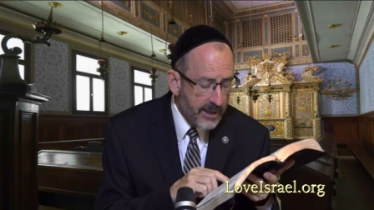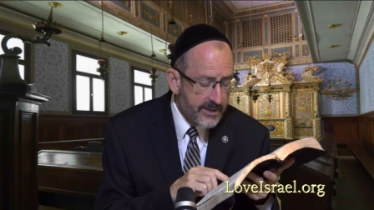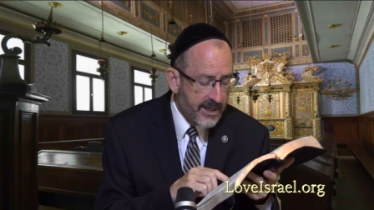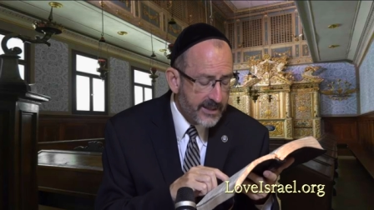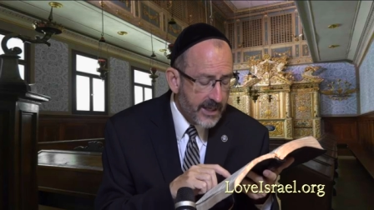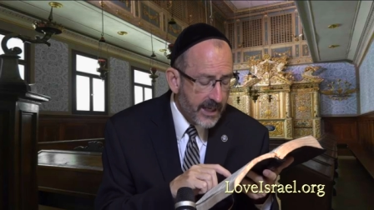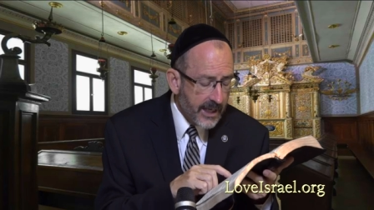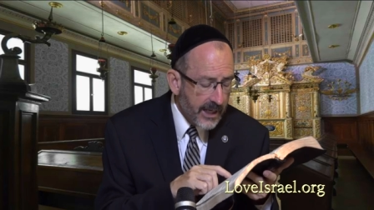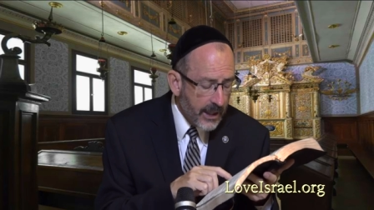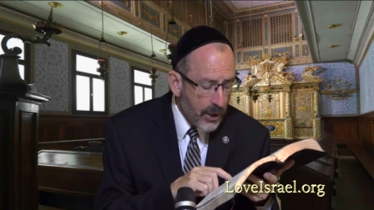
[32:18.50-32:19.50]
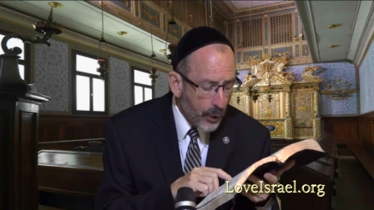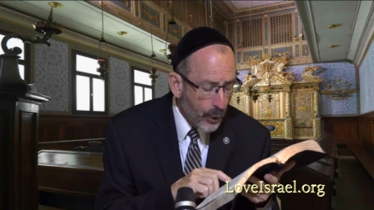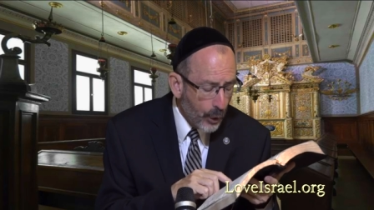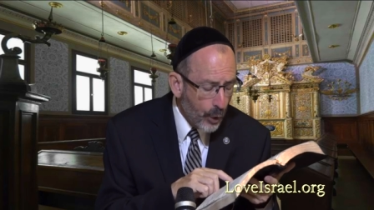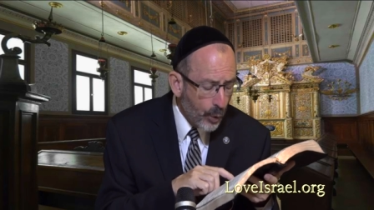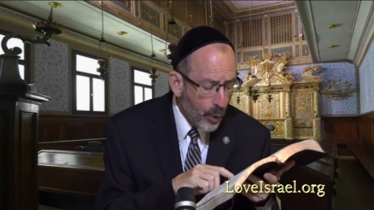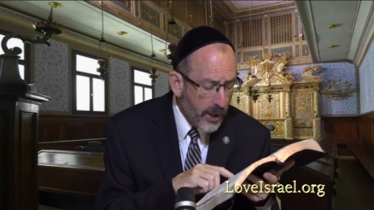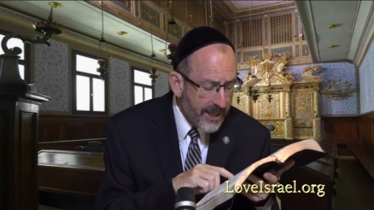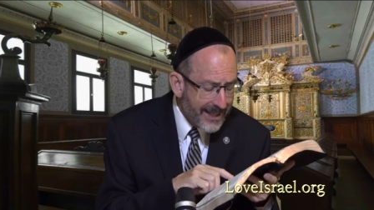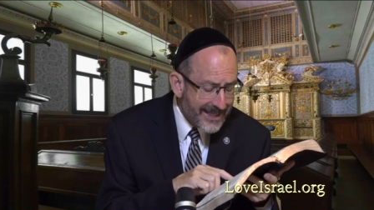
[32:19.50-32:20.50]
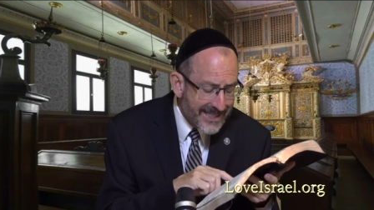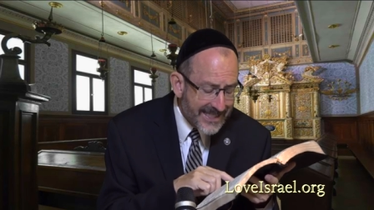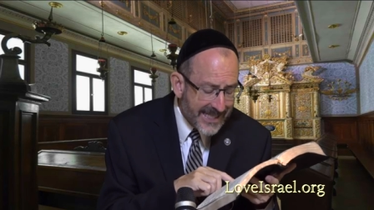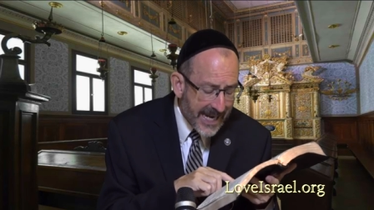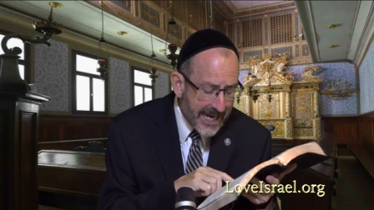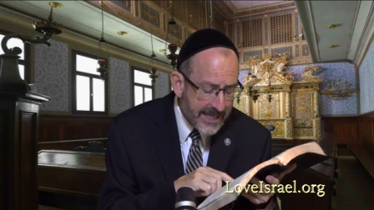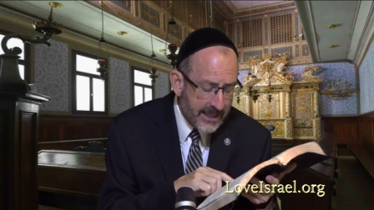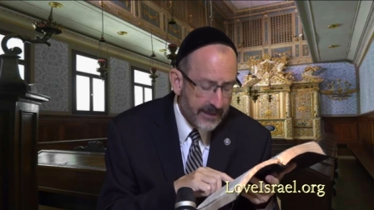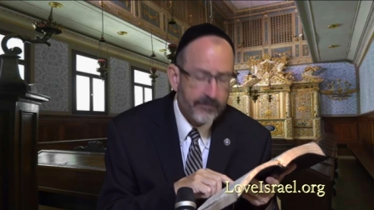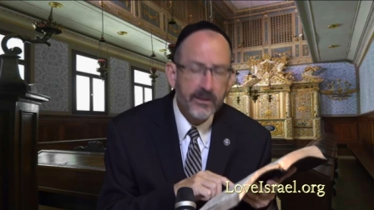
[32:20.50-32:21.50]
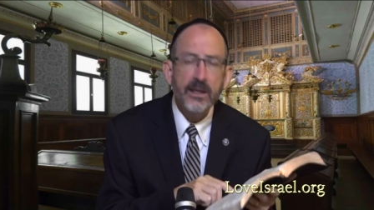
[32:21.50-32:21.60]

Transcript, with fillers: says, Who is standing?